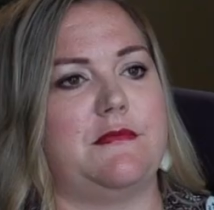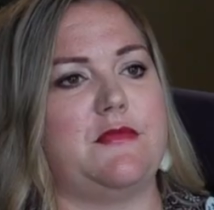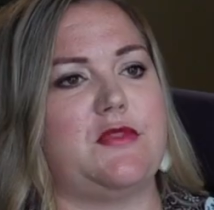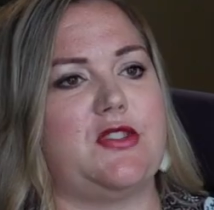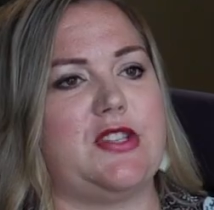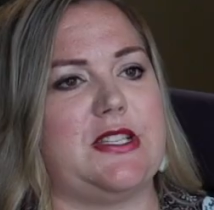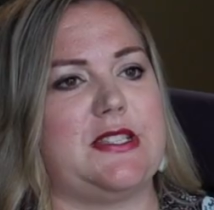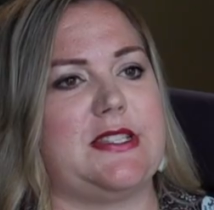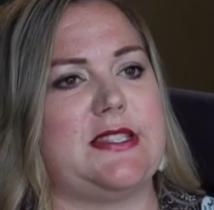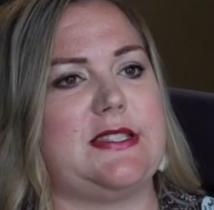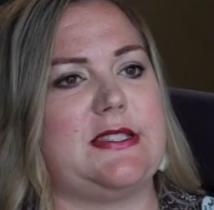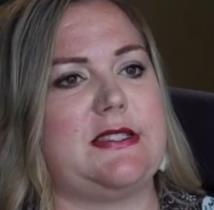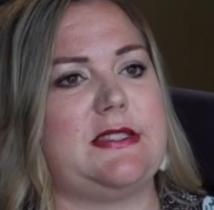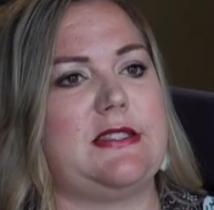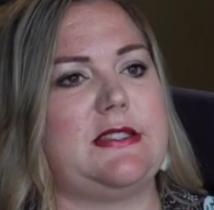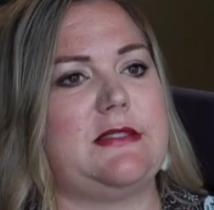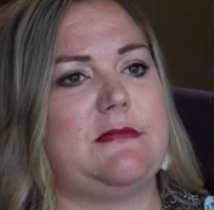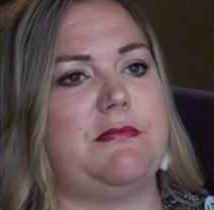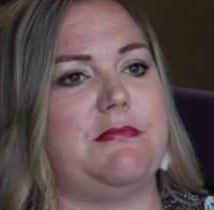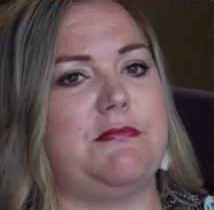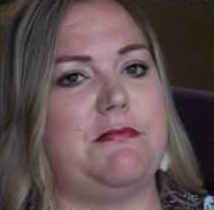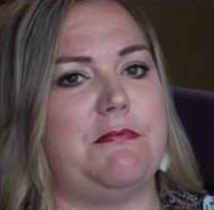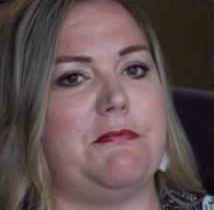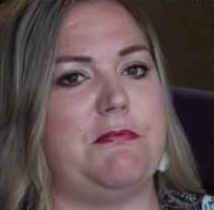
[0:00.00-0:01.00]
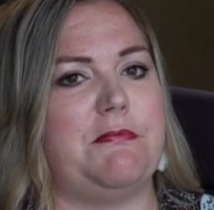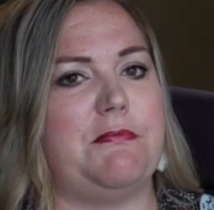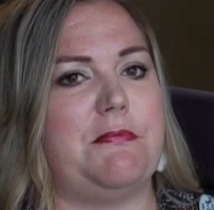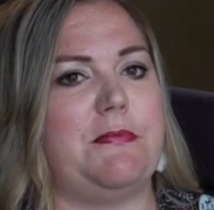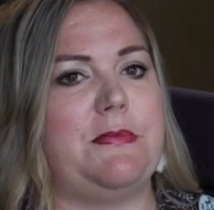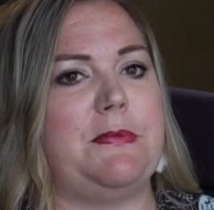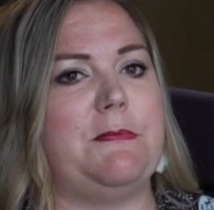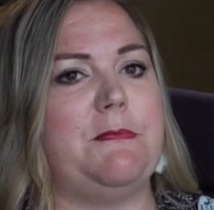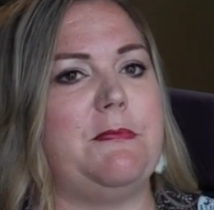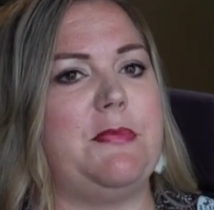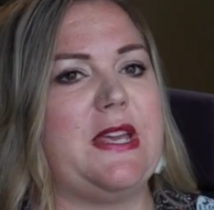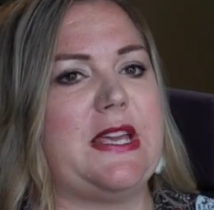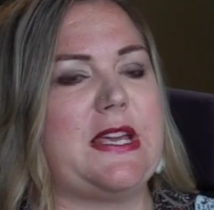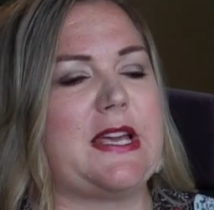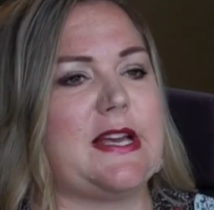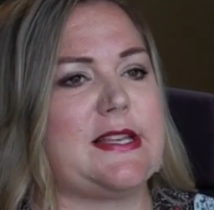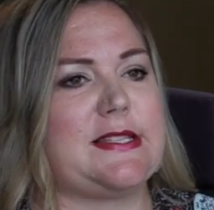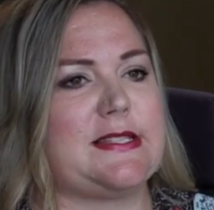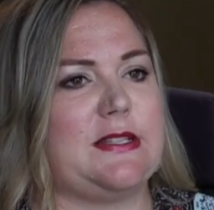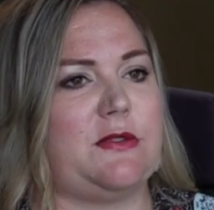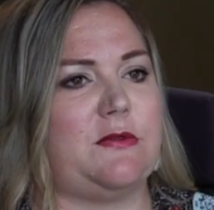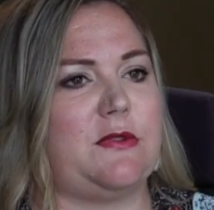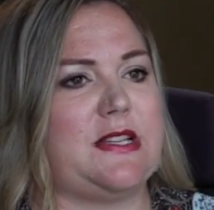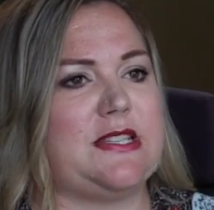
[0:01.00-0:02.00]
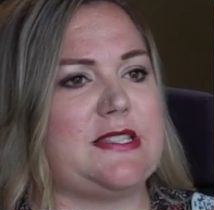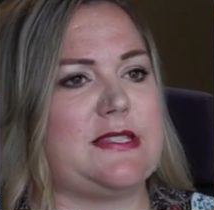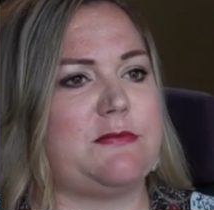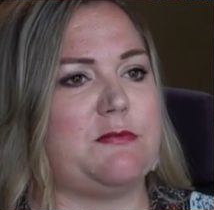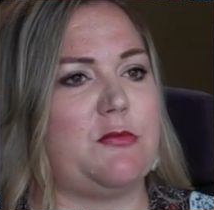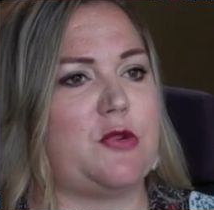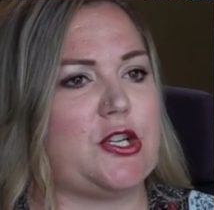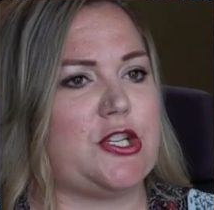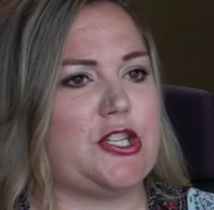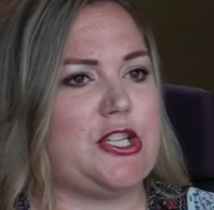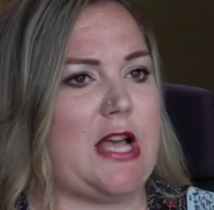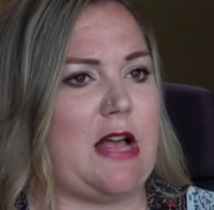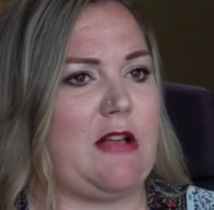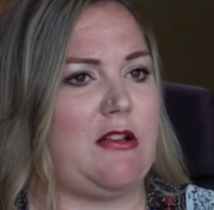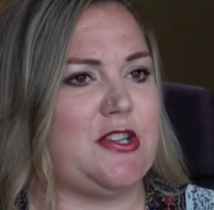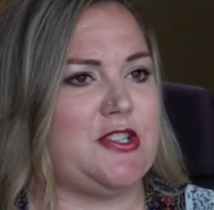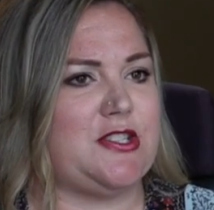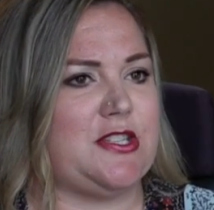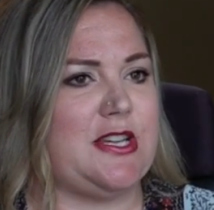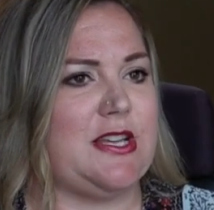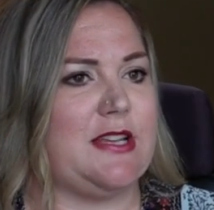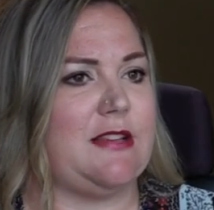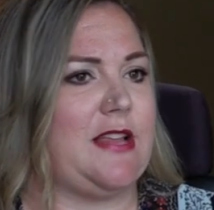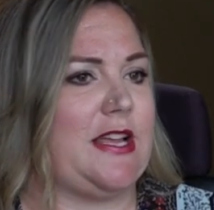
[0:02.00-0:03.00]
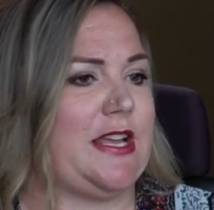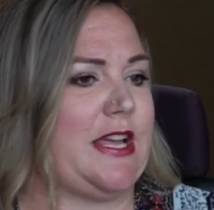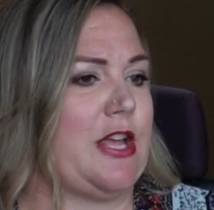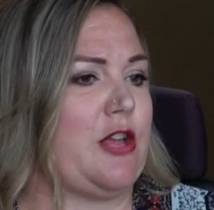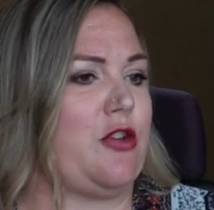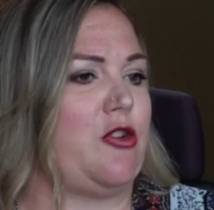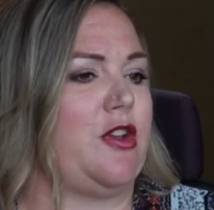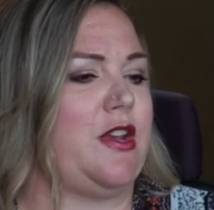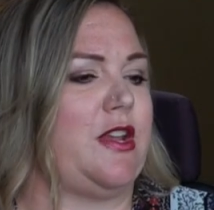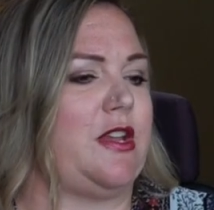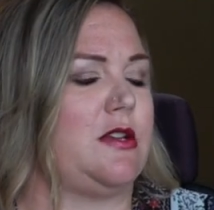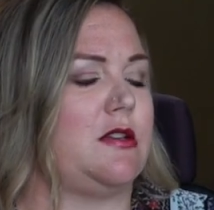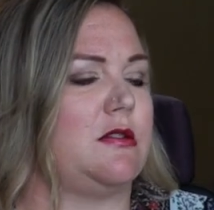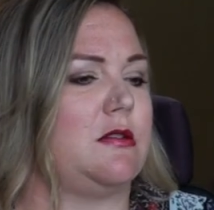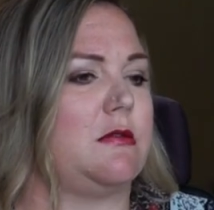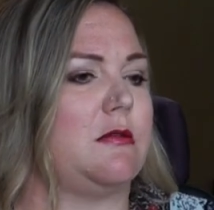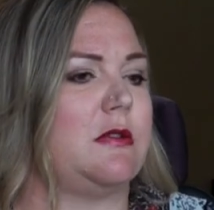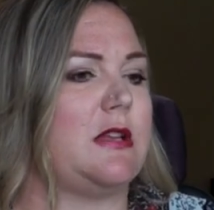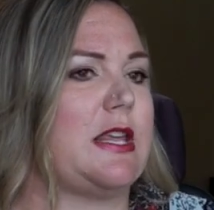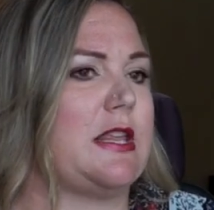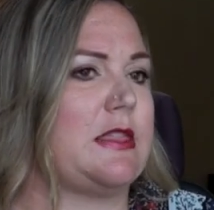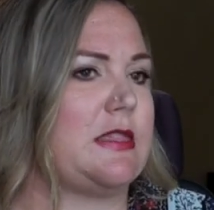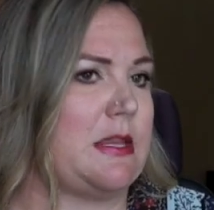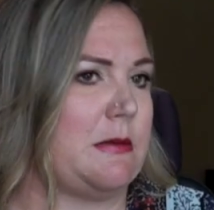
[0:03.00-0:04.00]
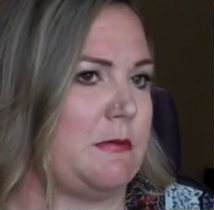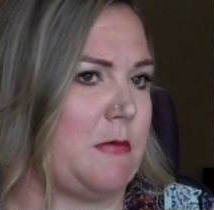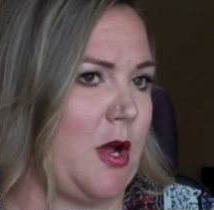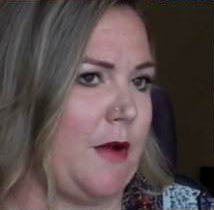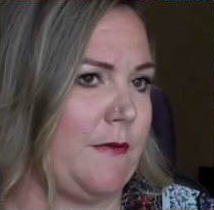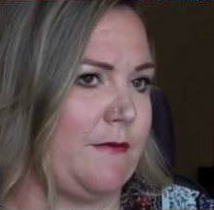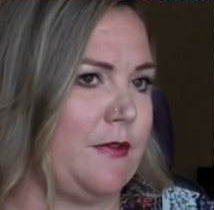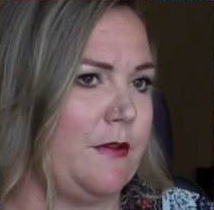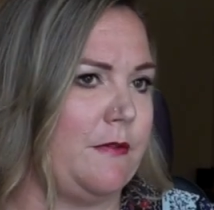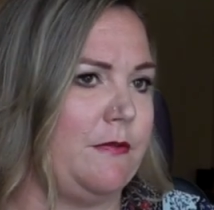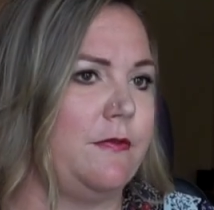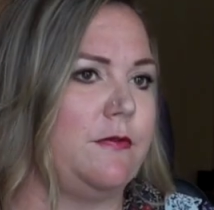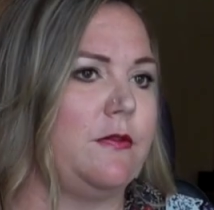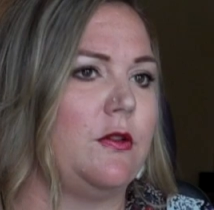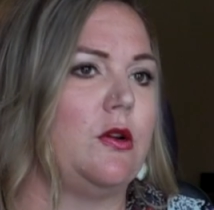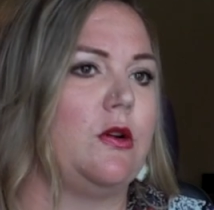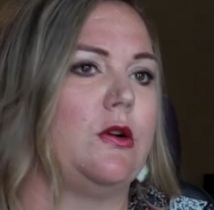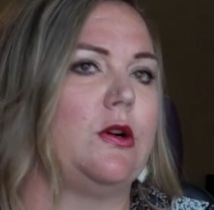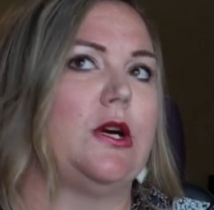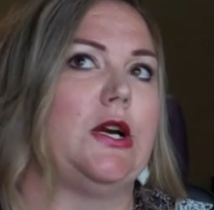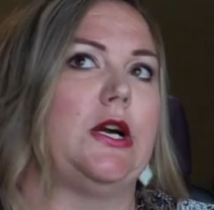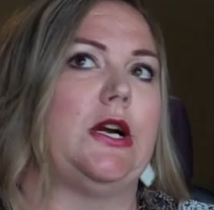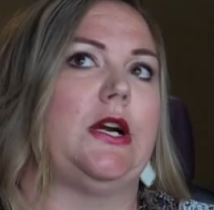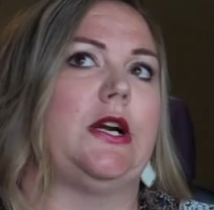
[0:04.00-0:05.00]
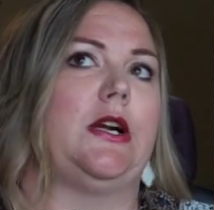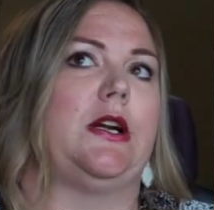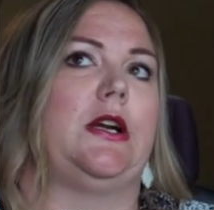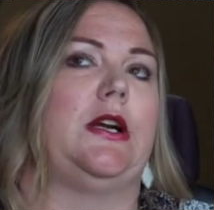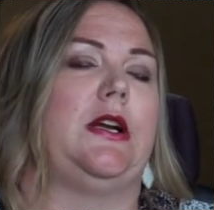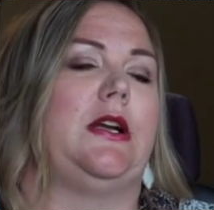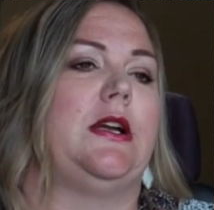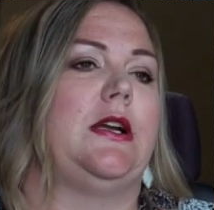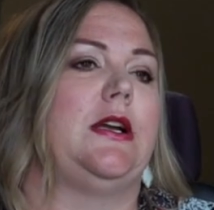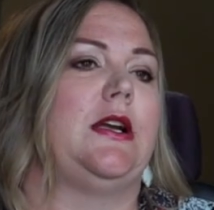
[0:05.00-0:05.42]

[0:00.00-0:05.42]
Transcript: just because it was more challenging. Like I couldn't get them off the floor.